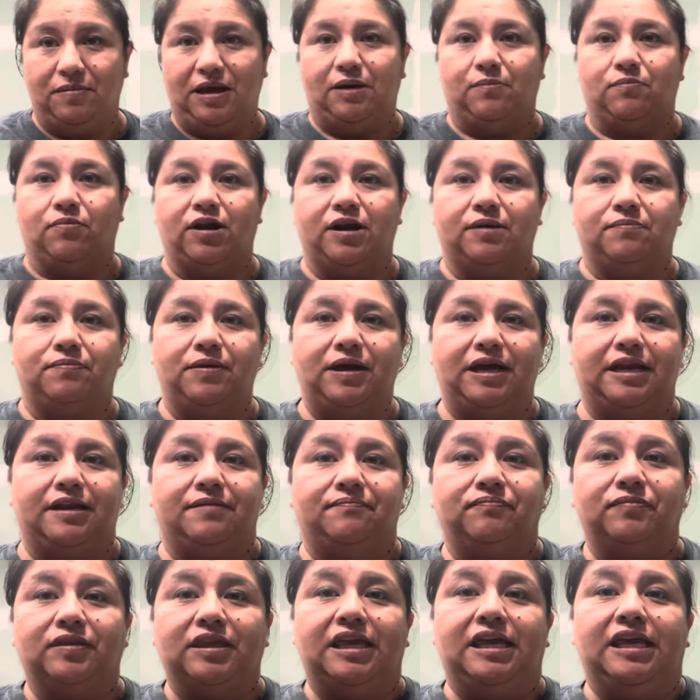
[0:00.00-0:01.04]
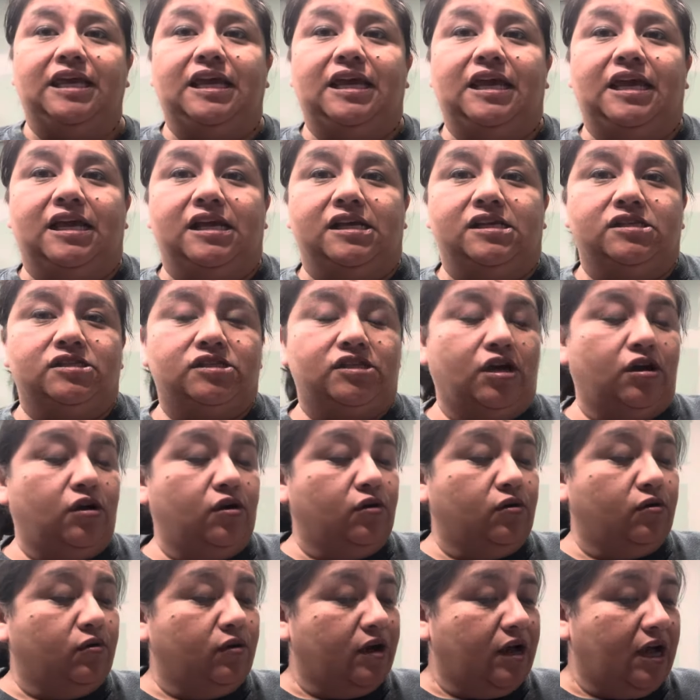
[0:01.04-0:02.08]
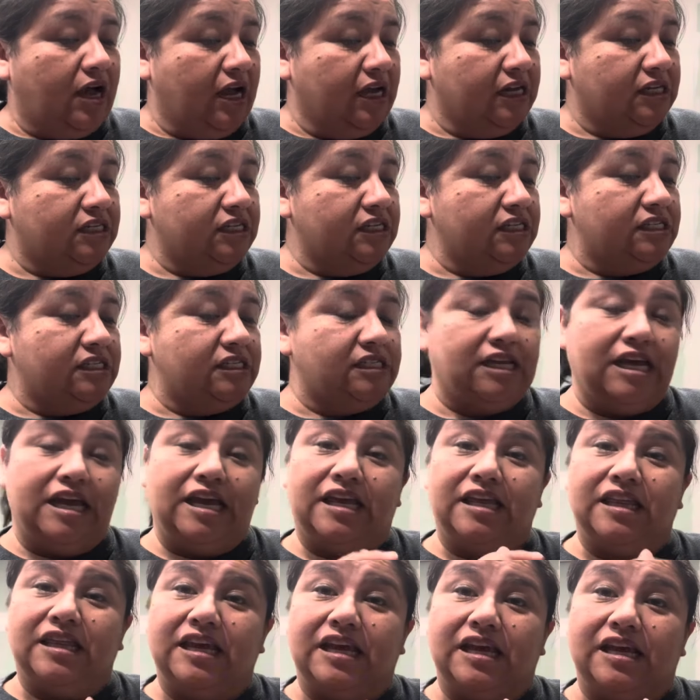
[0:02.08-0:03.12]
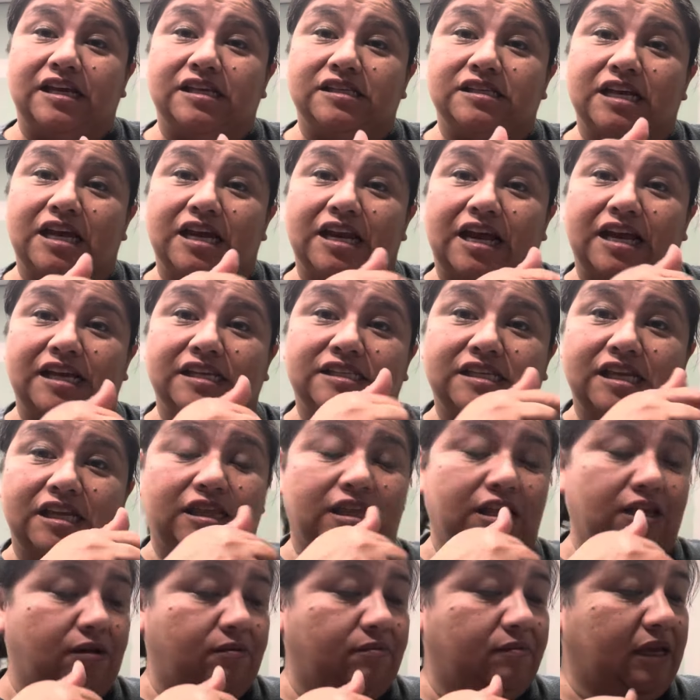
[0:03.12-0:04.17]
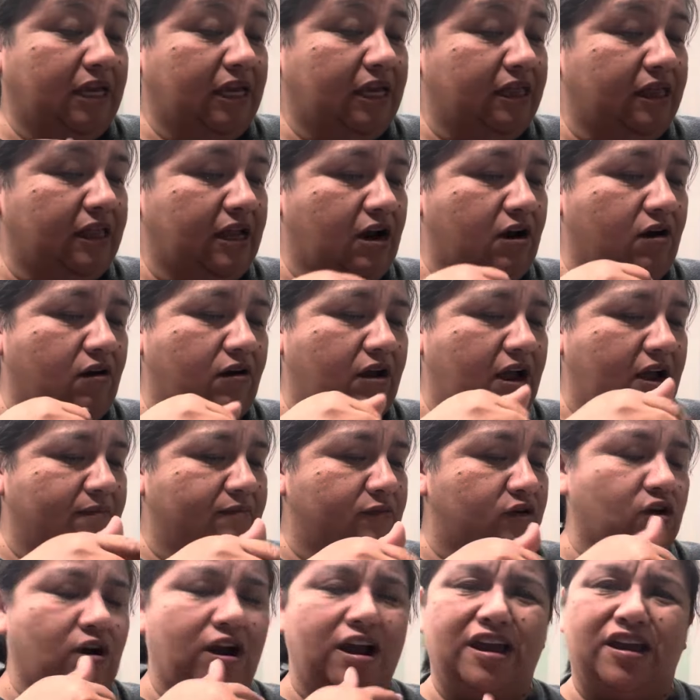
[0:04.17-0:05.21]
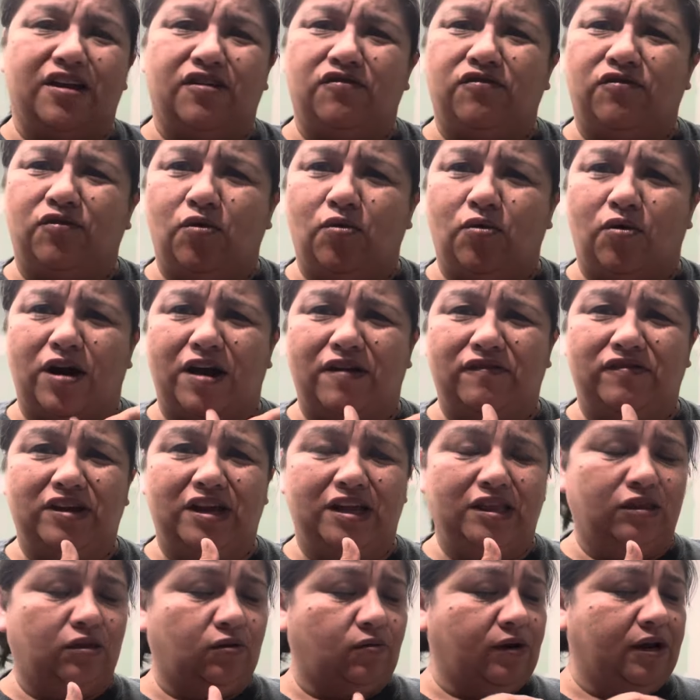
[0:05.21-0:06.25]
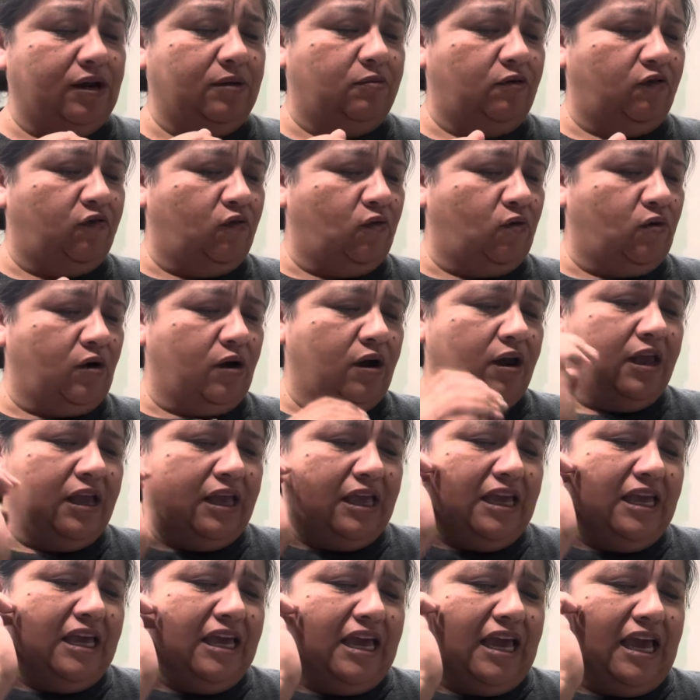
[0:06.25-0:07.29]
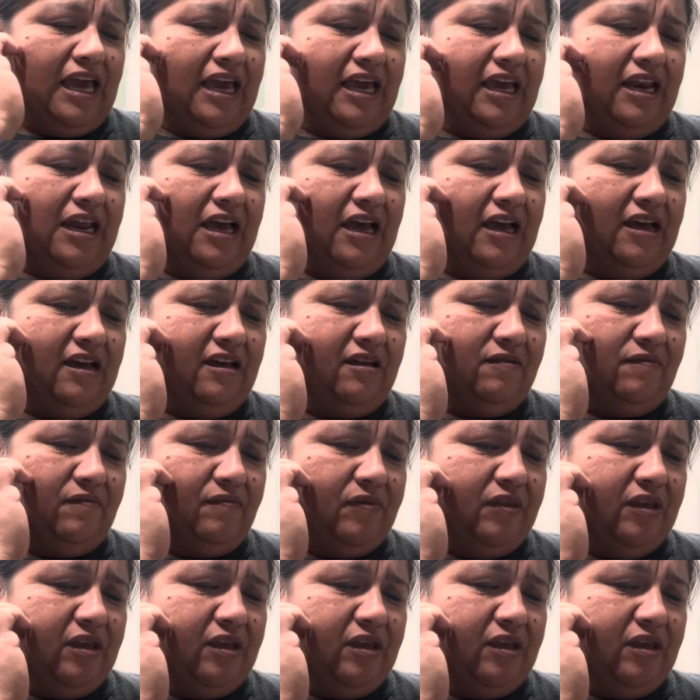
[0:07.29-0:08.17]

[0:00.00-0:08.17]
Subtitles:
made bread. But so I just take these and I set them in there. I'm trying four. I've done three before. And